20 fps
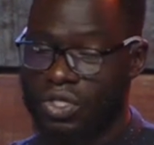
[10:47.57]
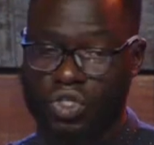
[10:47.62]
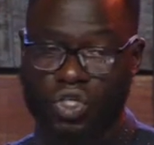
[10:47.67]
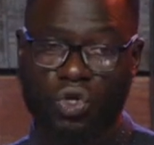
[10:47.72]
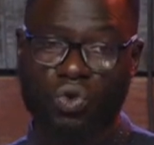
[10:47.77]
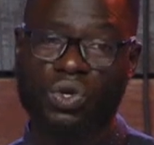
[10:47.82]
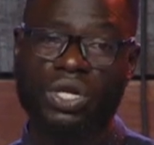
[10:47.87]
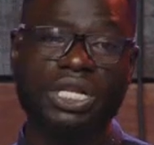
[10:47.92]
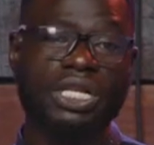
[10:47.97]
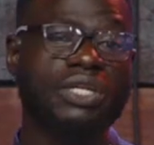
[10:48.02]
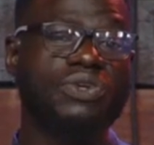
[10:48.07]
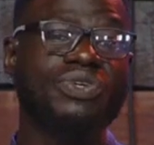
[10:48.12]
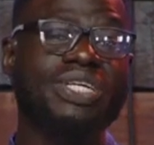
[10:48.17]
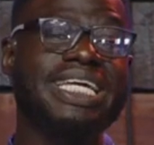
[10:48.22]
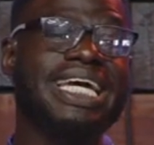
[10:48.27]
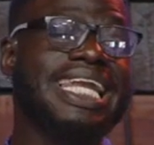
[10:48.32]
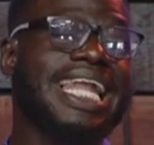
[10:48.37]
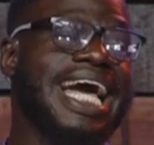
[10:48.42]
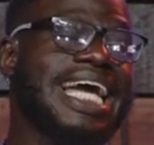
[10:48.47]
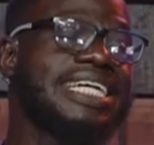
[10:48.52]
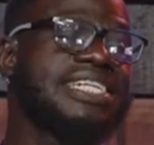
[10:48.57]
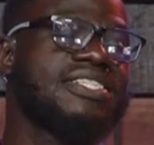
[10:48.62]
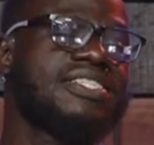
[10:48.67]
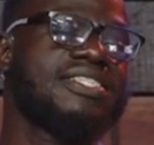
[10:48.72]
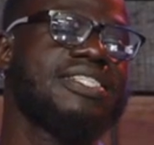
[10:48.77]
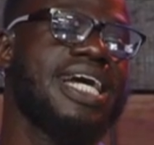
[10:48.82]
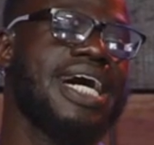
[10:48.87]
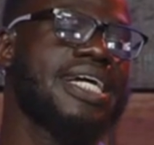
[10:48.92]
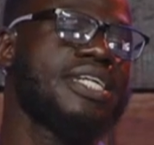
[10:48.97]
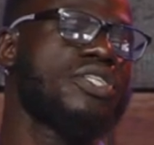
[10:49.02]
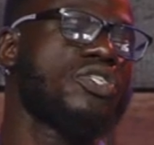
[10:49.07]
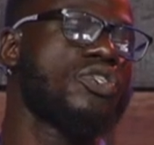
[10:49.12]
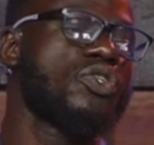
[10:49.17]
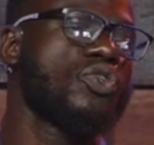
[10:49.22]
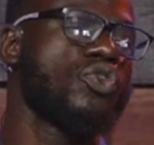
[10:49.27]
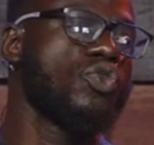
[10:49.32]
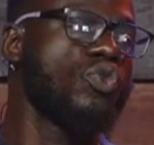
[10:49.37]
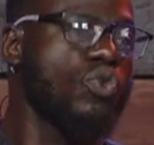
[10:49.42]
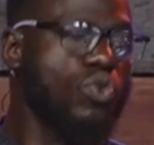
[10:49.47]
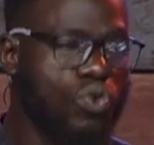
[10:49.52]
You will realize
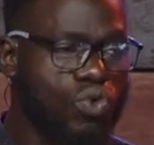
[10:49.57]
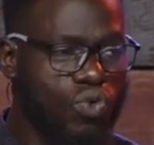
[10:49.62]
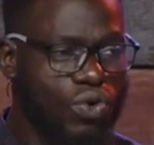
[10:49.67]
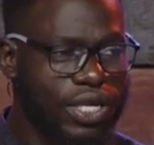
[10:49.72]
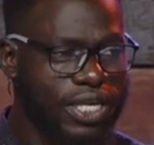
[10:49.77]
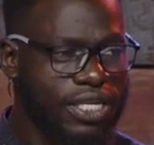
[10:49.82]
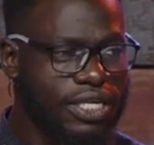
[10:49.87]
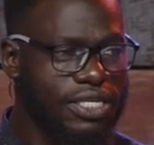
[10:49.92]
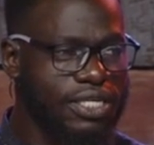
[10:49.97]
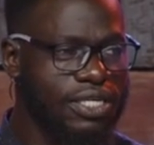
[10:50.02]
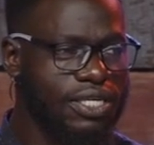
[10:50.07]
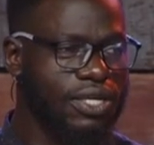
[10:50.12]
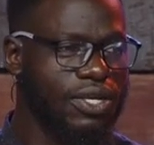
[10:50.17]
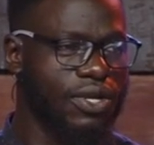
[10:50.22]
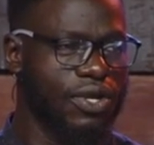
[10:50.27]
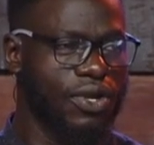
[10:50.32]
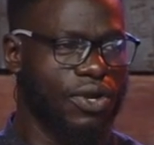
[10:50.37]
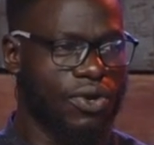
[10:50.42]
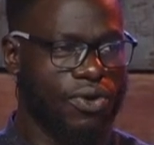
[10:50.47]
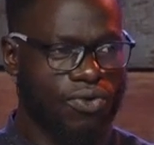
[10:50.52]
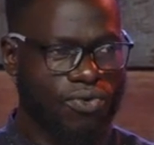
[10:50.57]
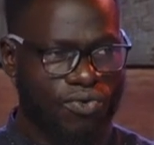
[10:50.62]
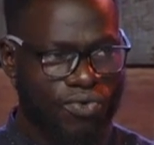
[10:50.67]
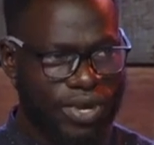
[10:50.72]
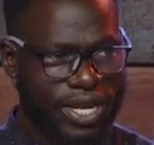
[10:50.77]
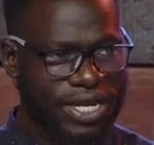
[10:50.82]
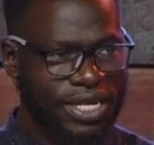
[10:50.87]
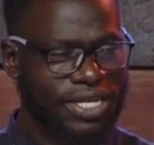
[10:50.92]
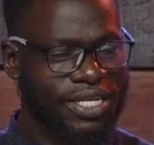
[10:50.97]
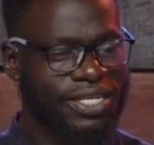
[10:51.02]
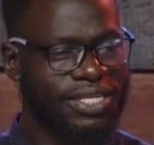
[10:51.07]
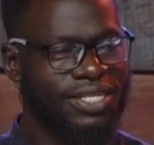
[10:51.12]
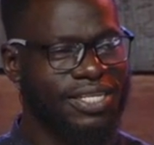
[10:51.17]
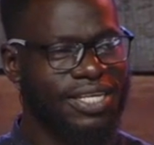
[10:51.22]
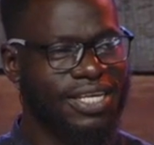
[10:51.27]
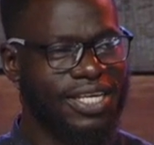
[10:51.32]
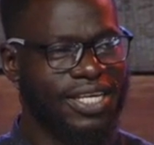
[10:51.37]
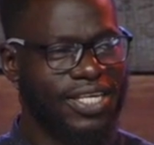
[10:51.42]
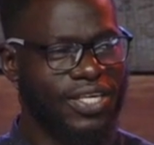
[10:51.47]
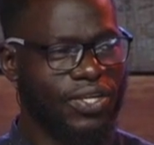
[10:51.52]
that too quick
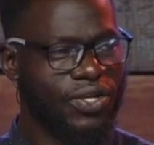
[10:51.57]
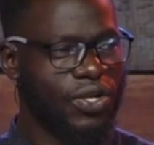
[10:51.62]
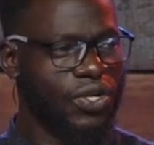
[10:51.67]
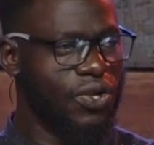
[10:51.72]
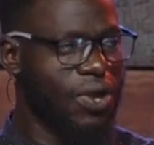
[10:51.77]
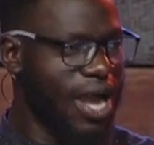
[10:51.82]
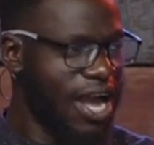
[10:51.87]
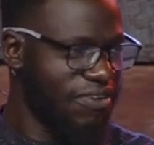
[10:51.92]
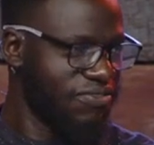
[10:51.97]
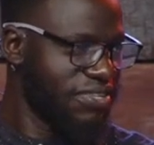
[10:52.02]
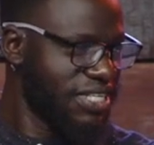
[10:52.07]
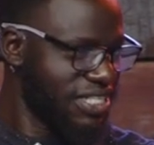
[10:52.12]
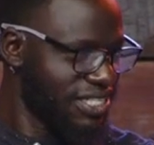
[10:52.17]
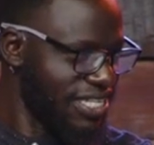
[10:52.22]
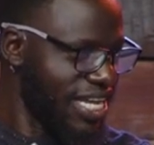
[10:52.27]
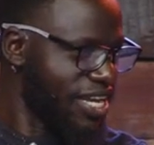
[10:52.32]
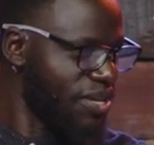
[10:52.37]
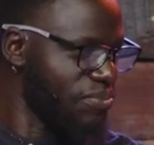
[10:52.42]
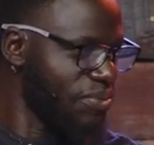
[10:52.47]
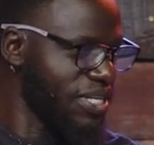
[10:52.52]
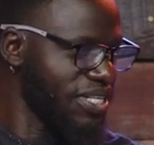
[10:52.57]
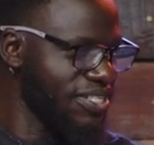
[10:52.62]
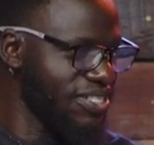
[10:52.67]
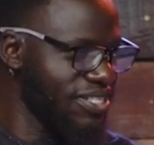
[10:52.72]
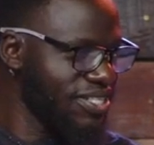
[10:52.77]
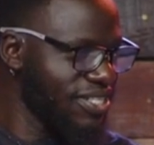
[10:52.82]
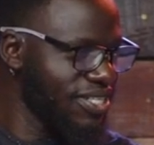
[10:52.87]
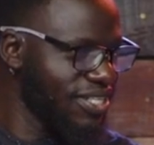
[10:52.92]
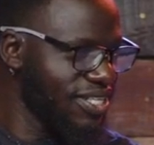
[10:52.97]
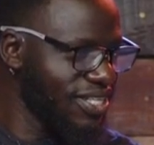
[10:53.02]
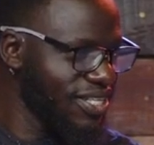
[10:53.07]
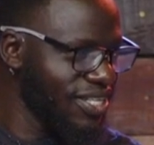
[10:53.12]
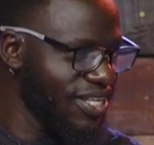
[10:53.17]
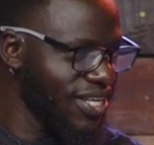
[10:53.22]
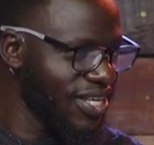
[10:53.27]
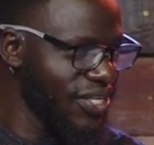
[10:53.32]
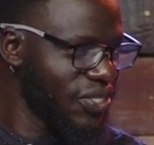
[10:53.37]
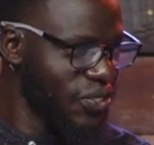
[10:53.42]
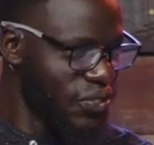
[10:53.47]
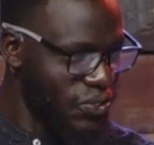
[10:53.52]
when, you know, you have discernment
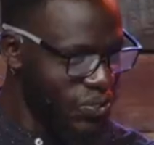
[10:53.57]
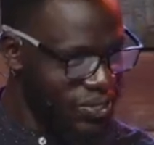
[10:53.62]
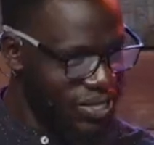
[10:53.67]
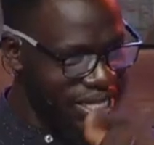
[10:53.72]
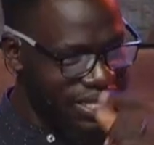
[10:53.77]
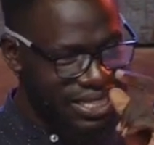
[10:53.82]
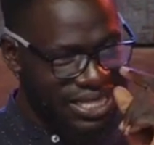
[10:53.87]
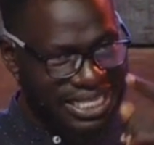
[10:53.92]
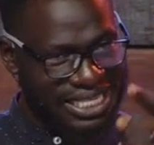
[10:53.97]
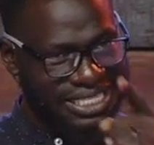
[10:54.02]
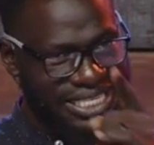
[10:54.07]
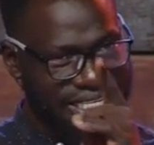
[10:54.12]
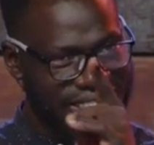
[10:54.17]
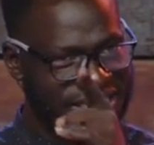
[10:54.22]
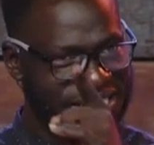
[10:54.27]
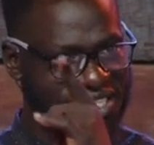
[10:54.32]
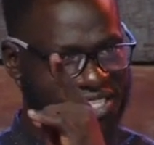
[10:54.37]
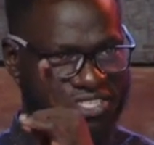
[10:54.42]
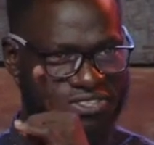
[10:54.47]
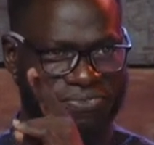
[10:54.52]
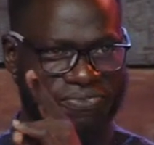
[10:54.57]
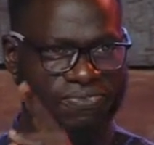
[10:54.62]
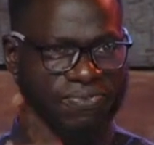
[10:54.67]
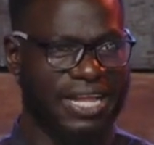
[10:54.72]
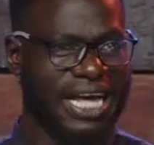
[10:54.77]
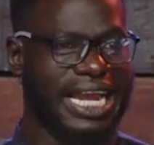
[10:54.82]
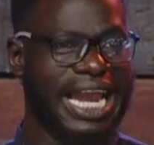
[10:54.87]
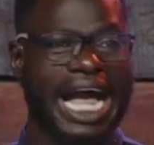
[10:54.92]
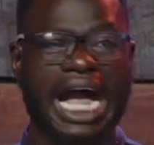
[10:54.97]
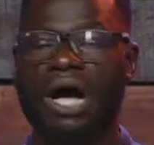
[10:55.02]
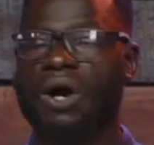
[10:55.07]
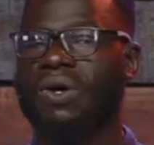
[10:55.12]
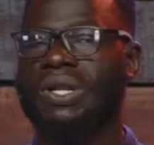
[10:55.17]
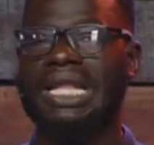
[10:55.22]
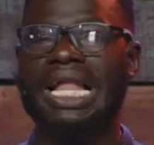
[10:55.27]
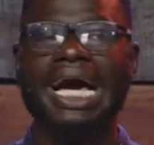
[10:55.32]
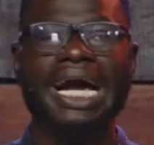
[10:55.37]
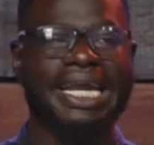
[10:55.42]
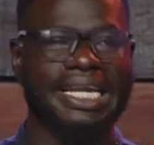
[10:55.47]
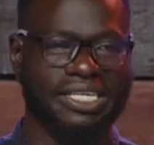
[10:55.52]
to know that these are just flat
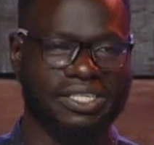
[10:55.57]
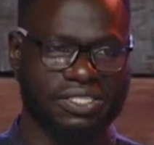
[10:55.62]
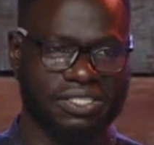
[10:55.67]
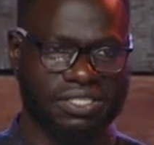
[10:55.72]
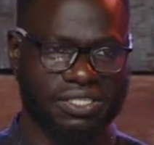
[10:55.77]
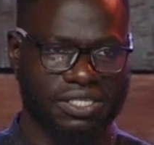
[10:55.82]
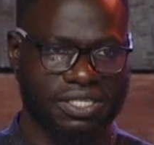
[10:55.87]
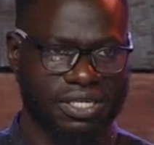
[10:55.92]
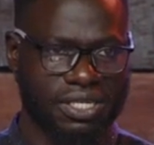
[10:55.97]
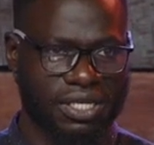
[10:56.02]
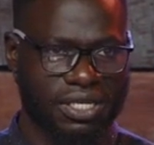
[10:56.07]
out lies.